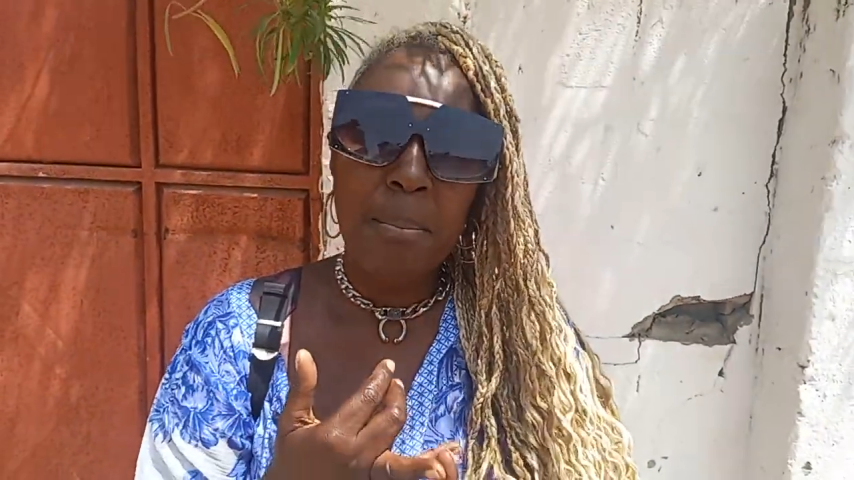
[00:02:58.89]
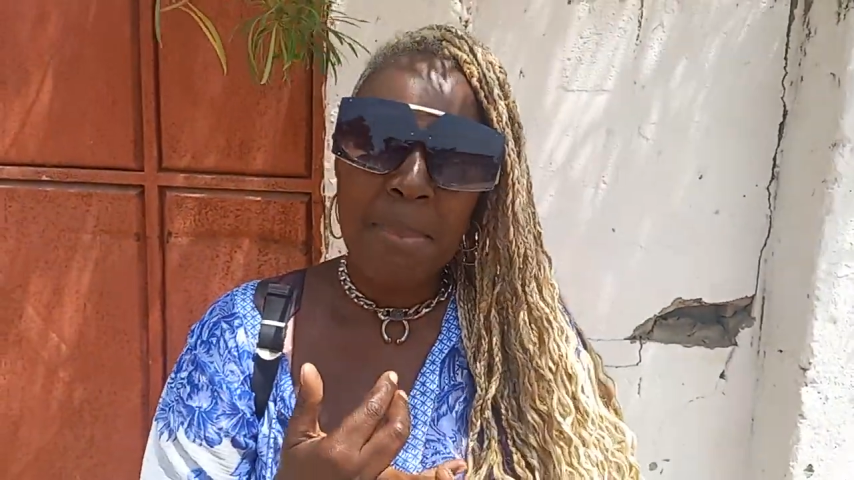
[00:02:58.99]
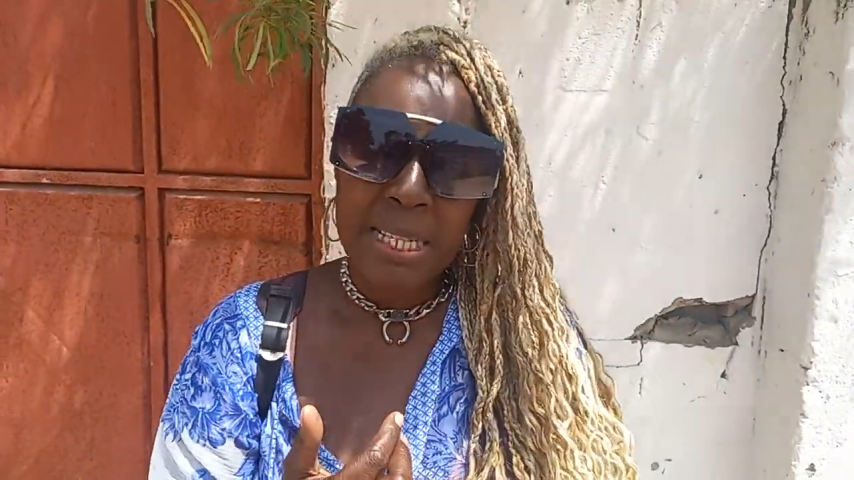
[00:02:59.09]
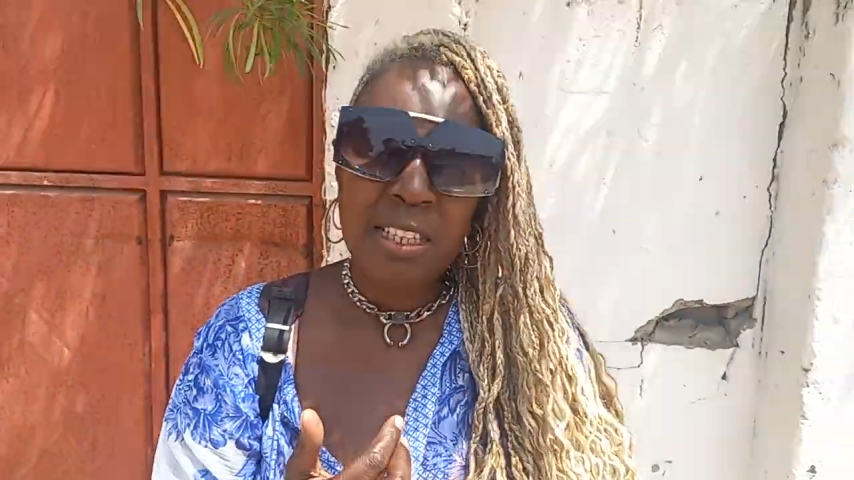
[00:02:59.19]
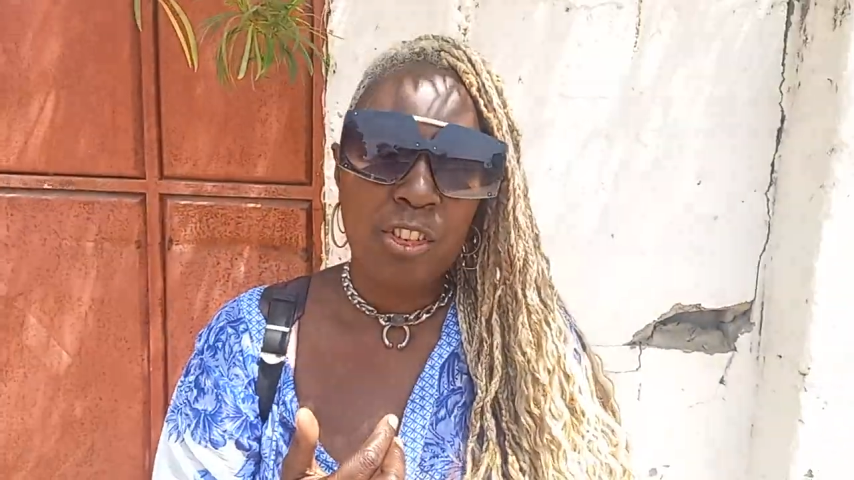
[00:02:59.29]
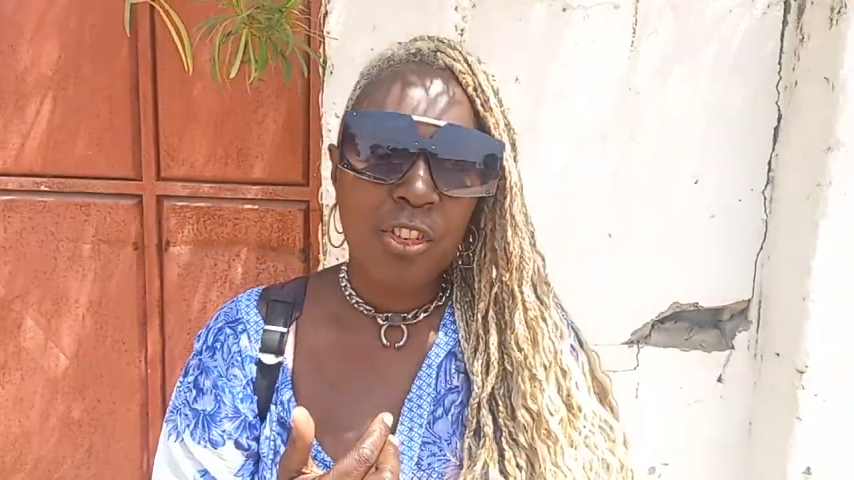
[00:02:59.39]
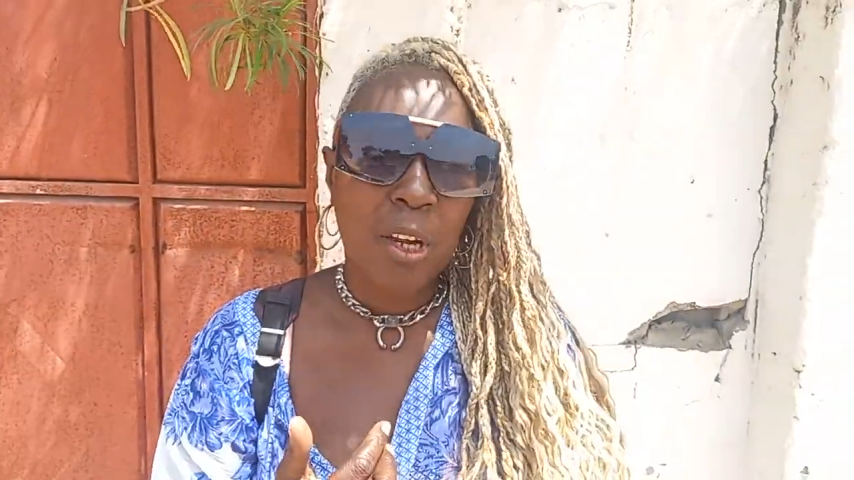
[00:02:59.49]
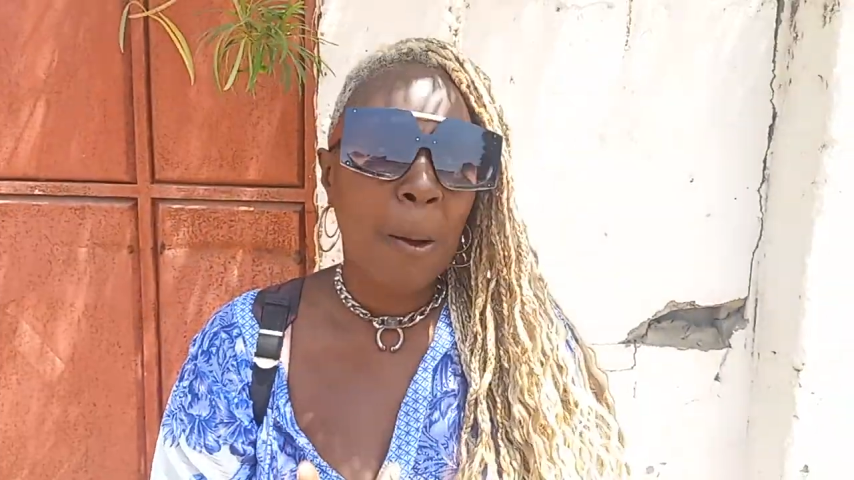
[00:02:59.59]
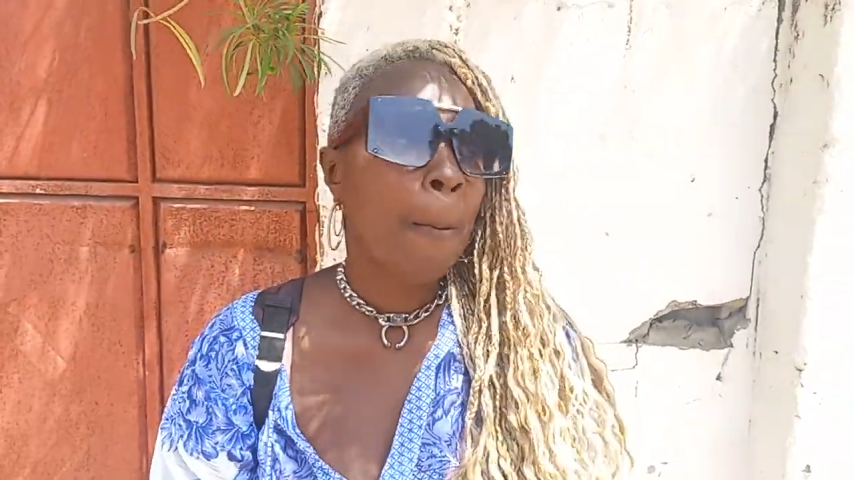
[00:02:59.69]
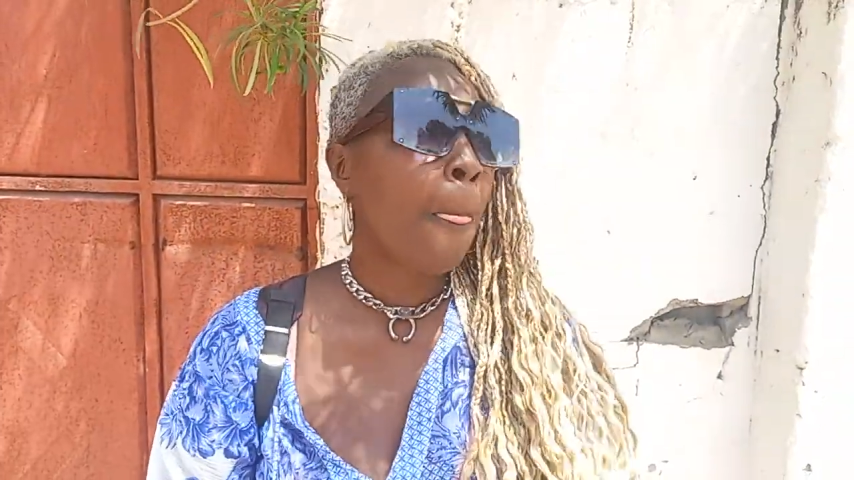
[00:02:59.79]

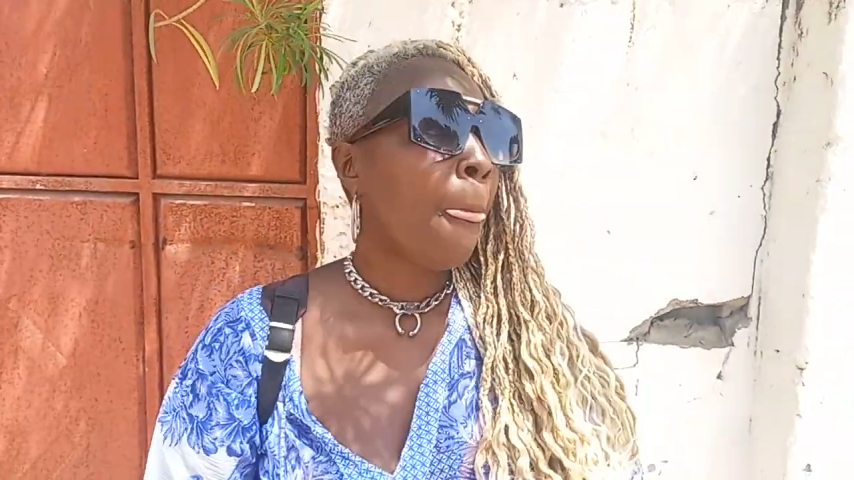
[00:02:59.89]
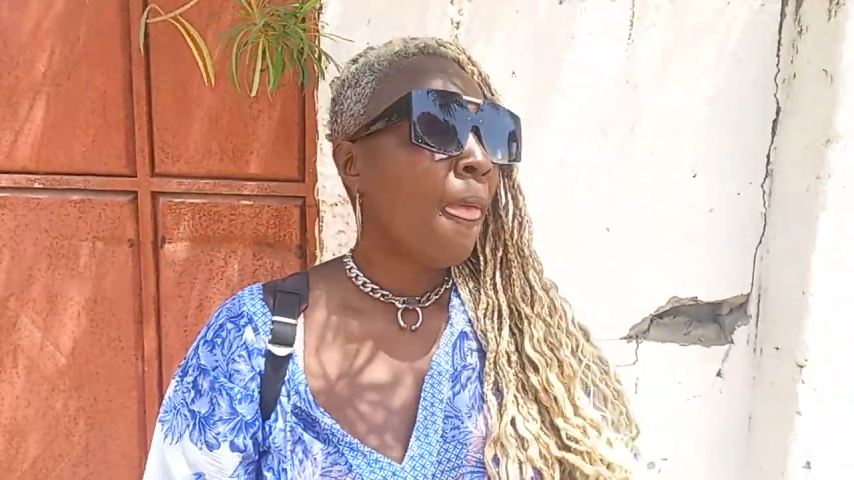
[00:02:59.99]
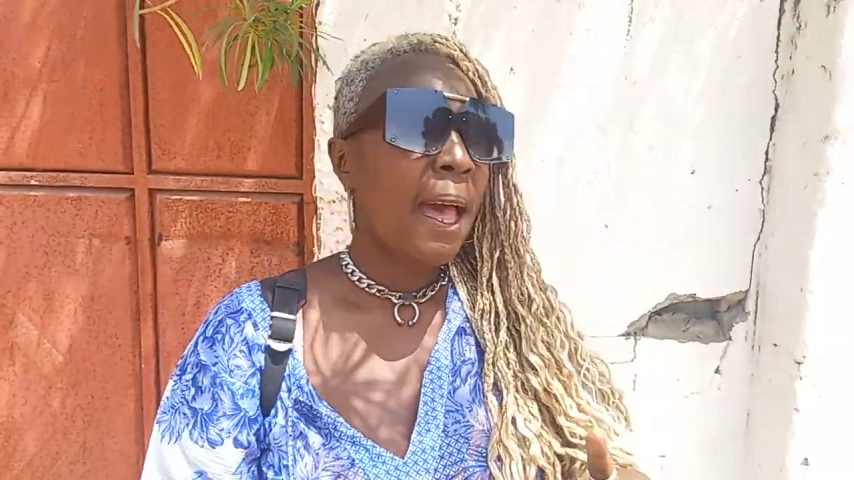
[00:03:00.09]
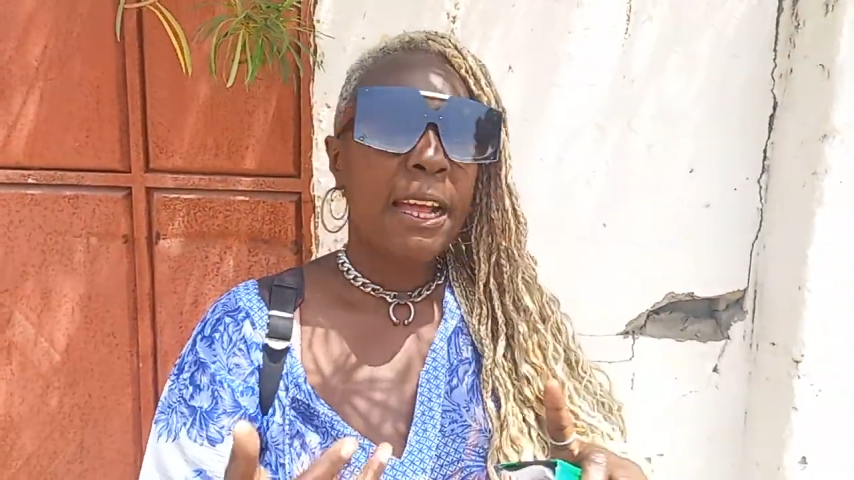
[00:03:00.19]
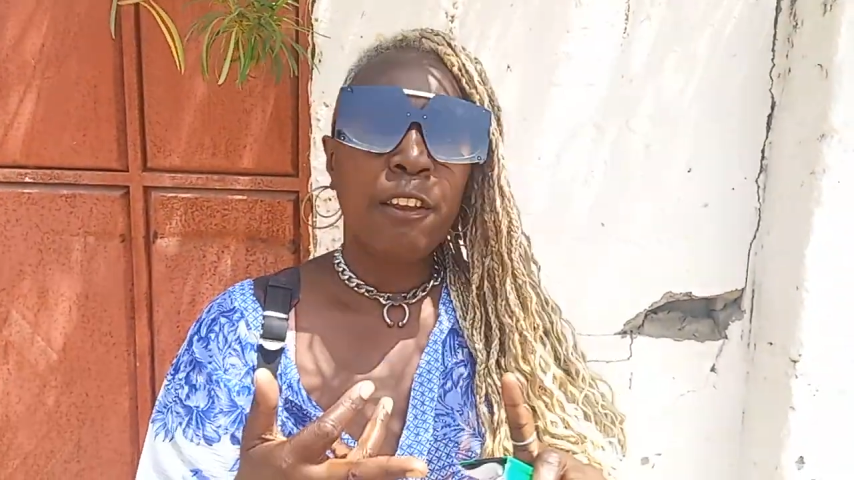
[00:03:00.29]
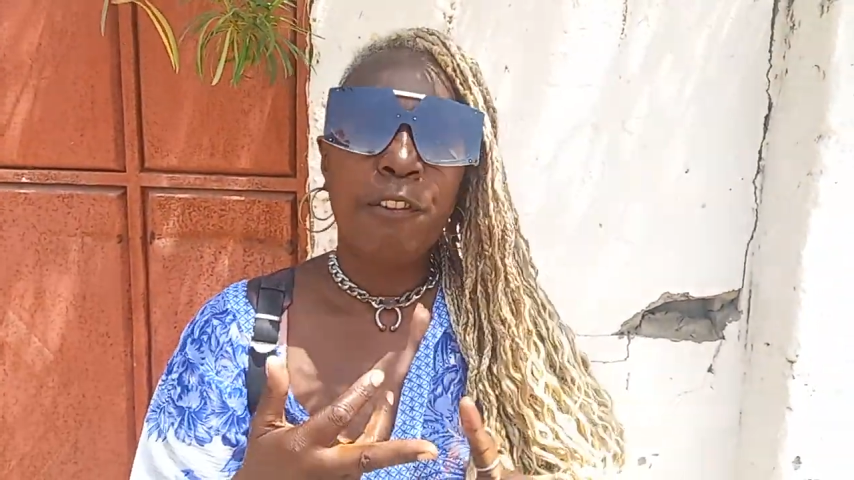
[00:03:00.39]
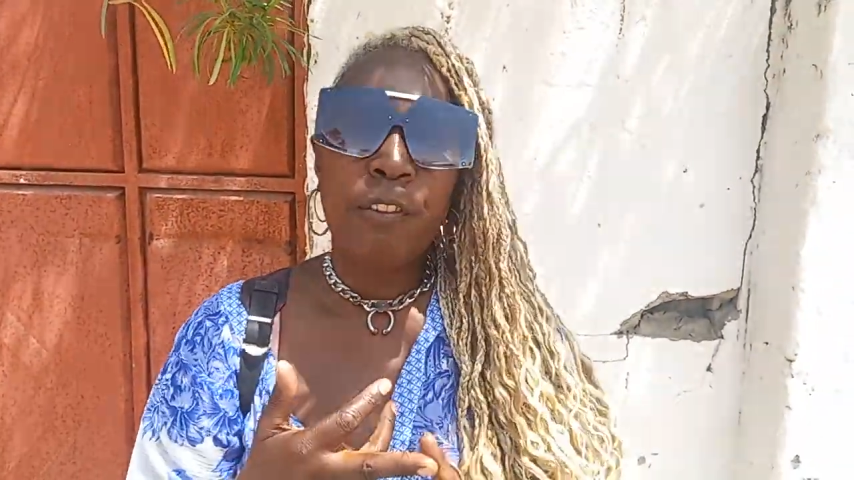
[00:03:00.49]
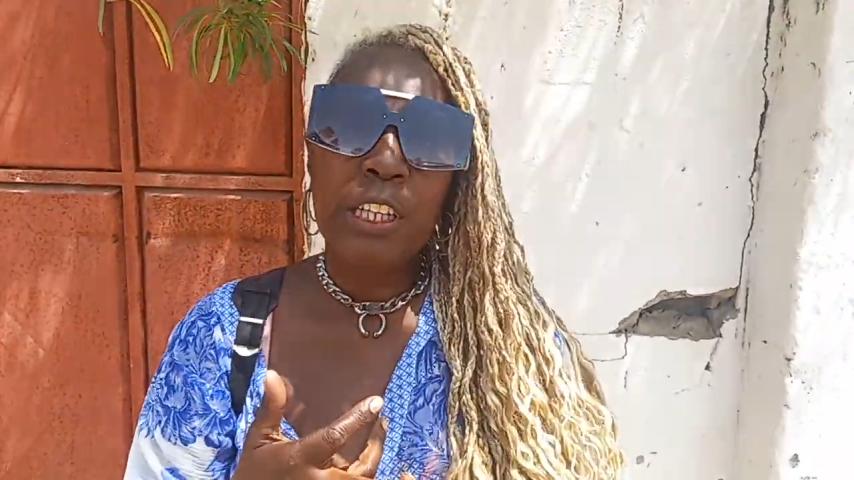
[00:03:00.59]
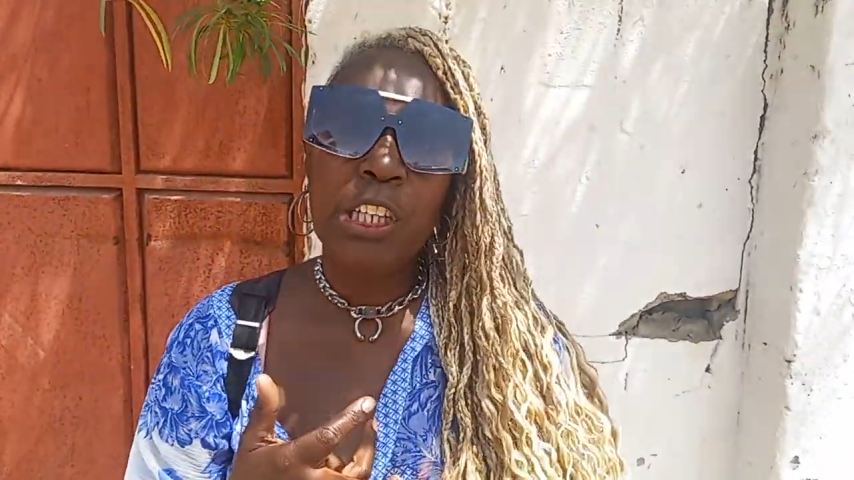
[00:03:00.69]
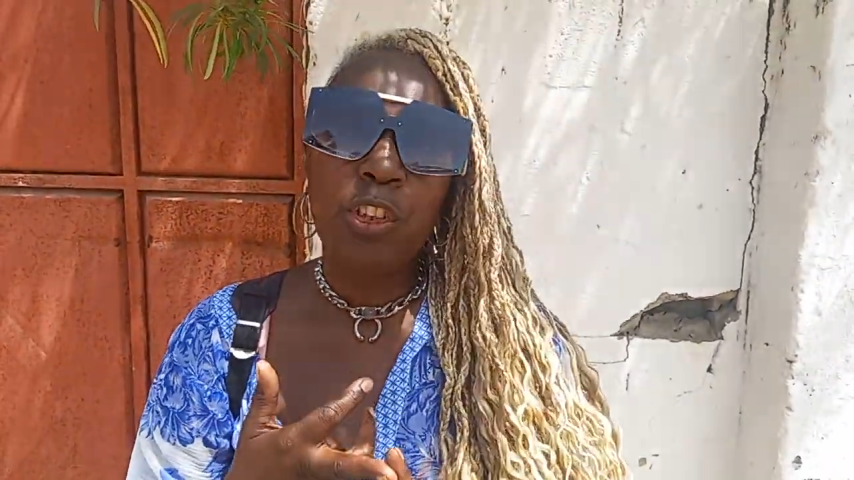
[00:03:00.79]
messenger, and a
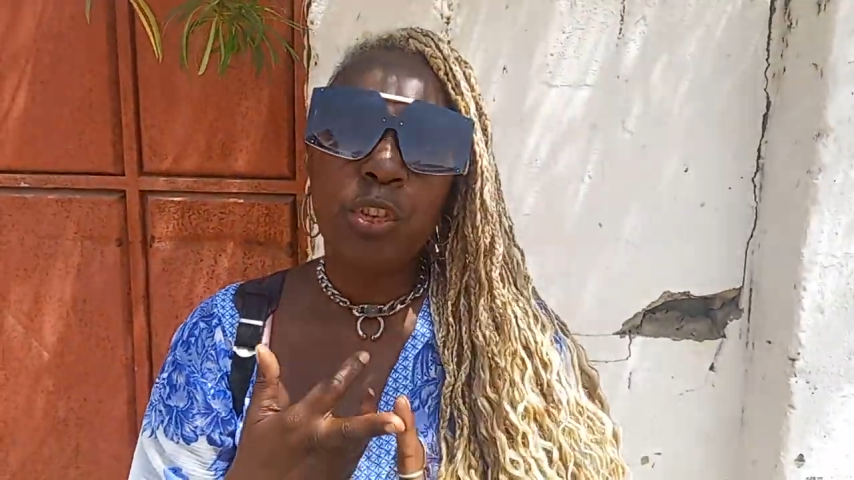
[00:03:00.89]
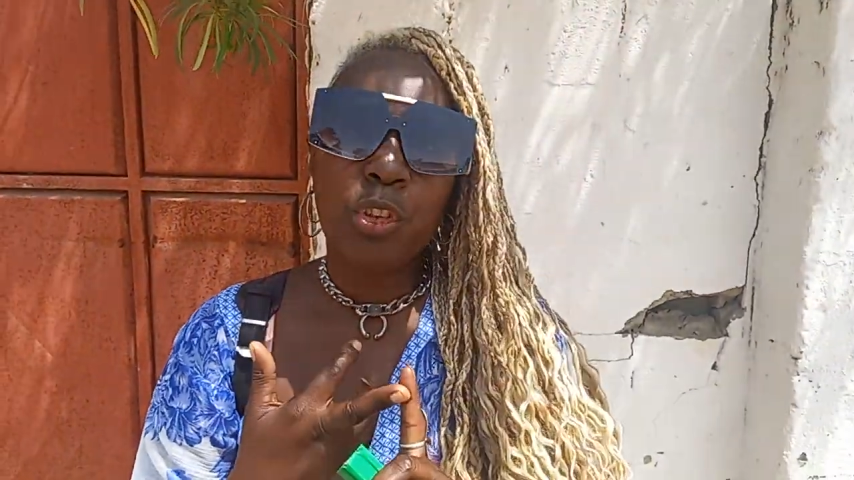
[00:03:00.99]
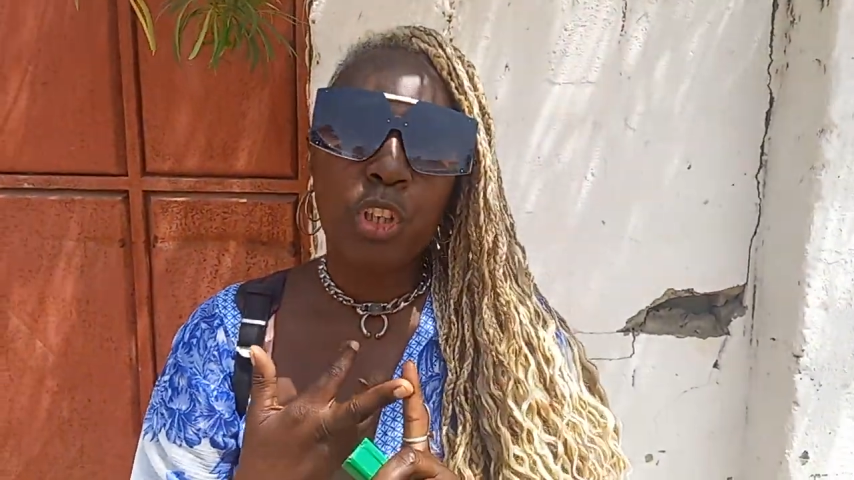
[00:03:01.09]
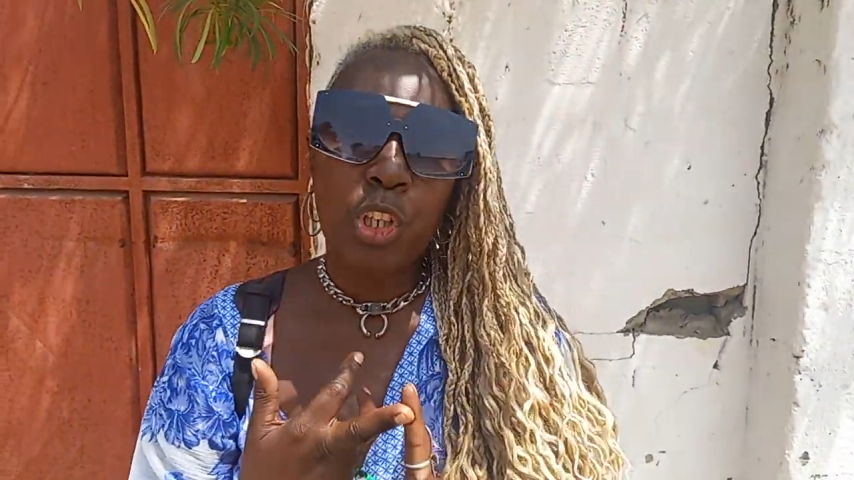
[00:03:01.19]
fee to the